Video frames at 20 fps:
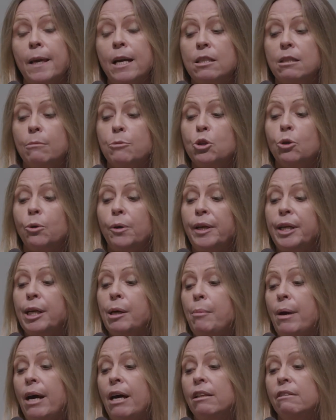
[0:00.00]
So I'm talking
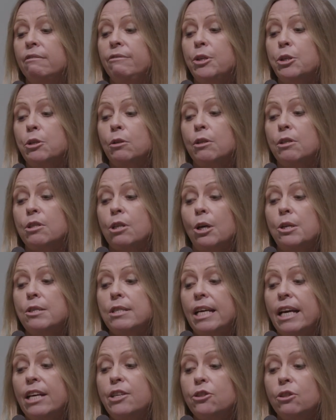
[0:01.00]
about the visual
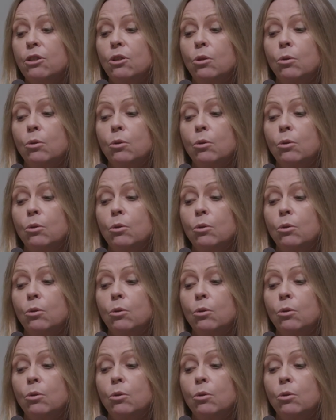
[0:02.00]
association